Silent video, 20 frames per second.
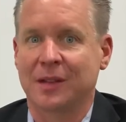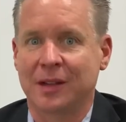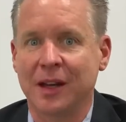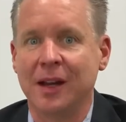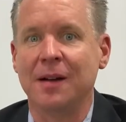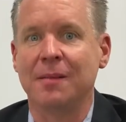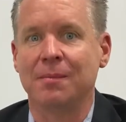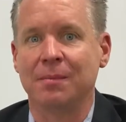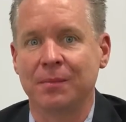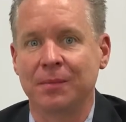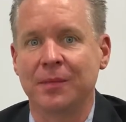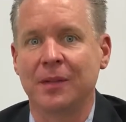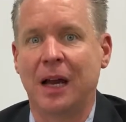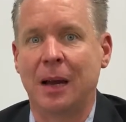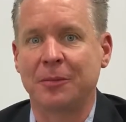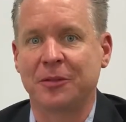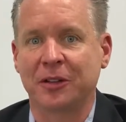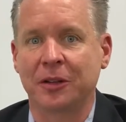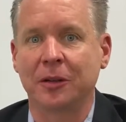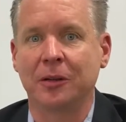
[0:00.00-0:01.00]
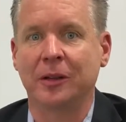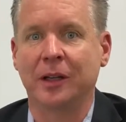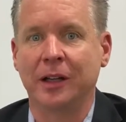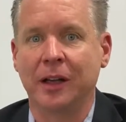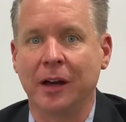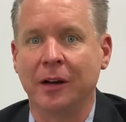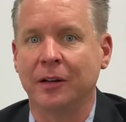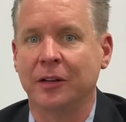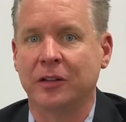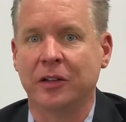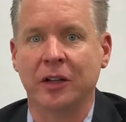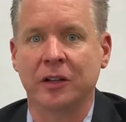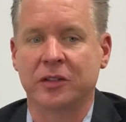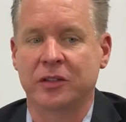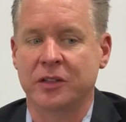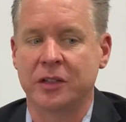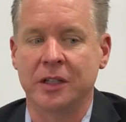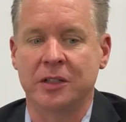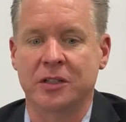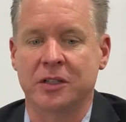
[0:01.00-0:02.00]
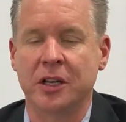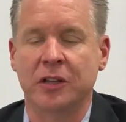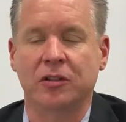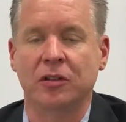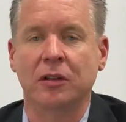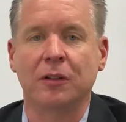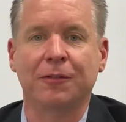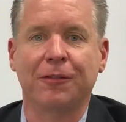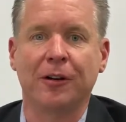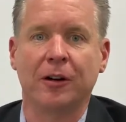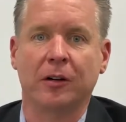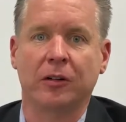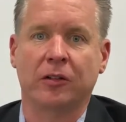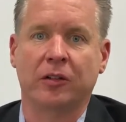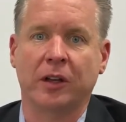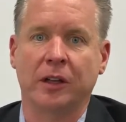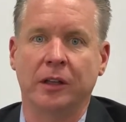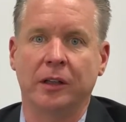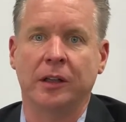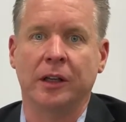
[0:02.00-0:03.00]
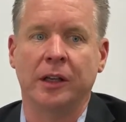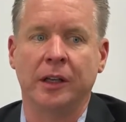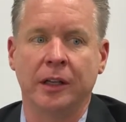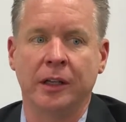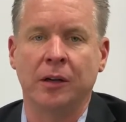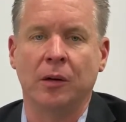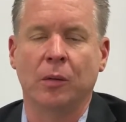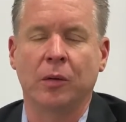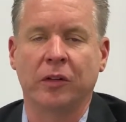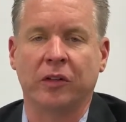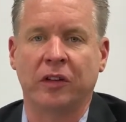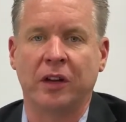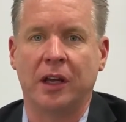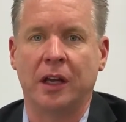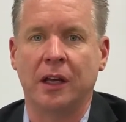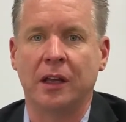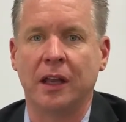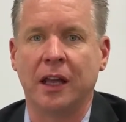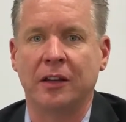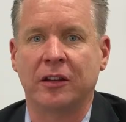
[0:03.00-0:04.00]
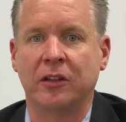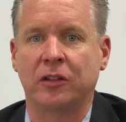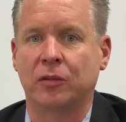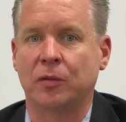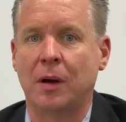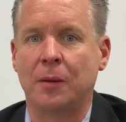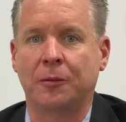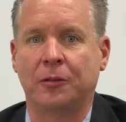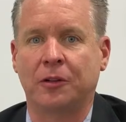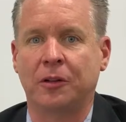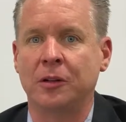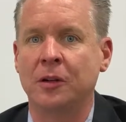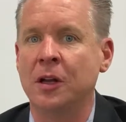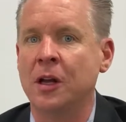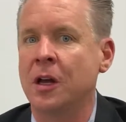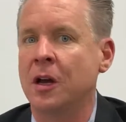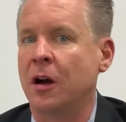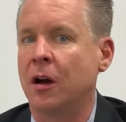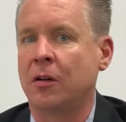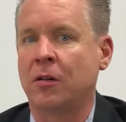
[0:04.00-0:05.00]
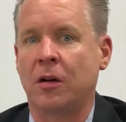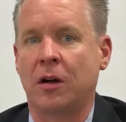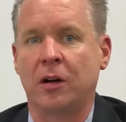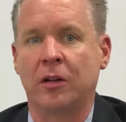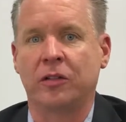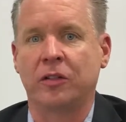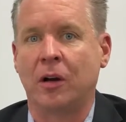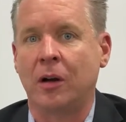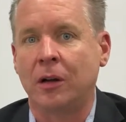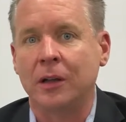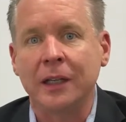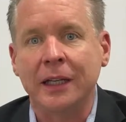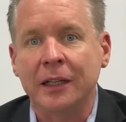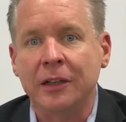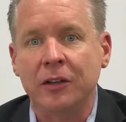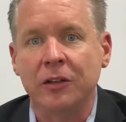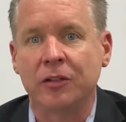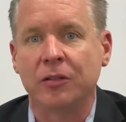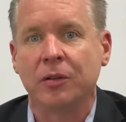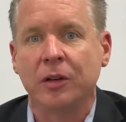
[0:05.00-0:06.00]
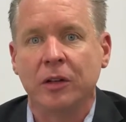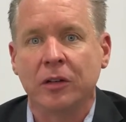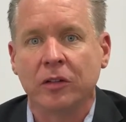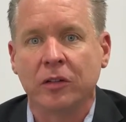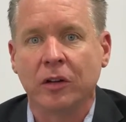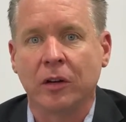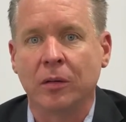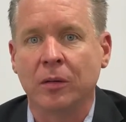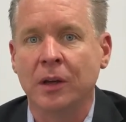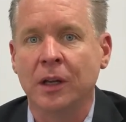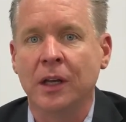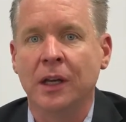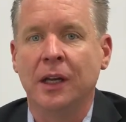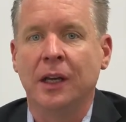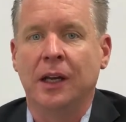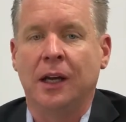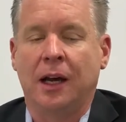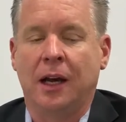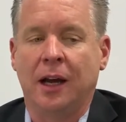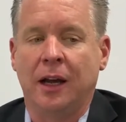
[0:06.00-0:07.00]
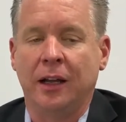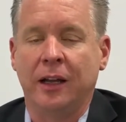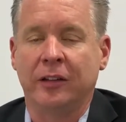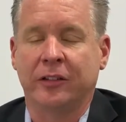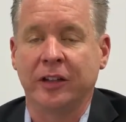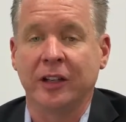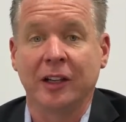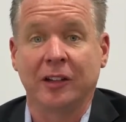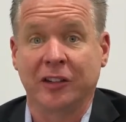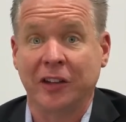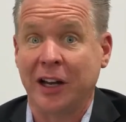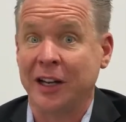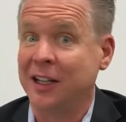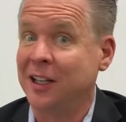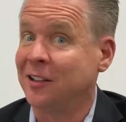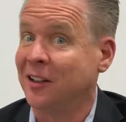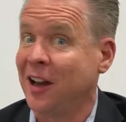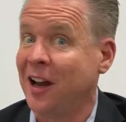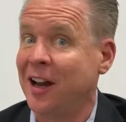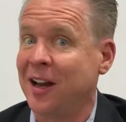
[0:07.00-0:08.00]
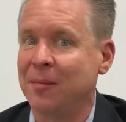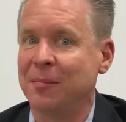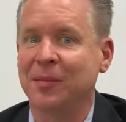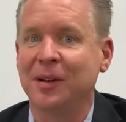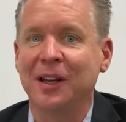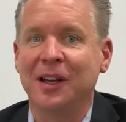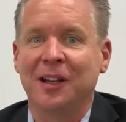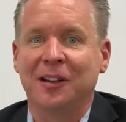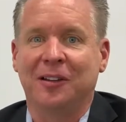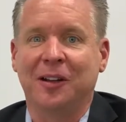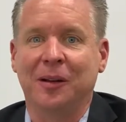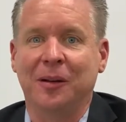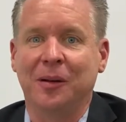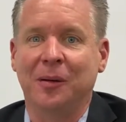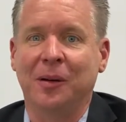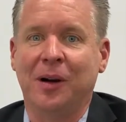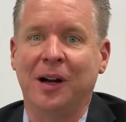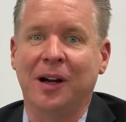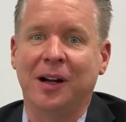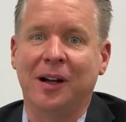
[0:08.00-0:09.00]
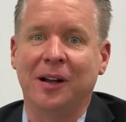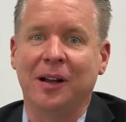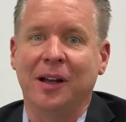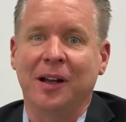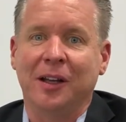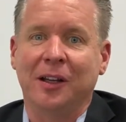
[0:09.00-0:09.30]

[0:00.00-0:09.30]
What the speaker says: Yeah. Absolutely, yeah. It's digital first, and we're seeing that disruption across all industries. So it's an exciting time to